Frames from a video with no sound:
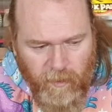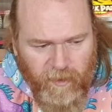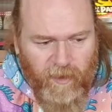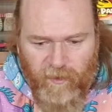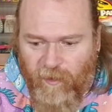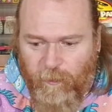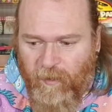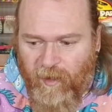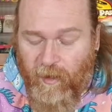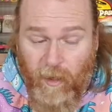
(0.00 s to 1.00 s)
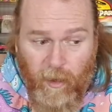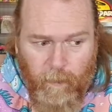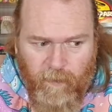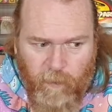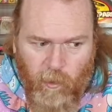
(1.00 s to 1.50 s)
But this particular
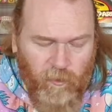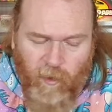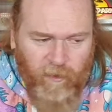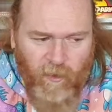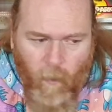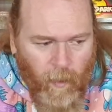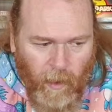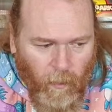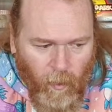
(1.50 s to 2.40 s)
lump of pork scratching,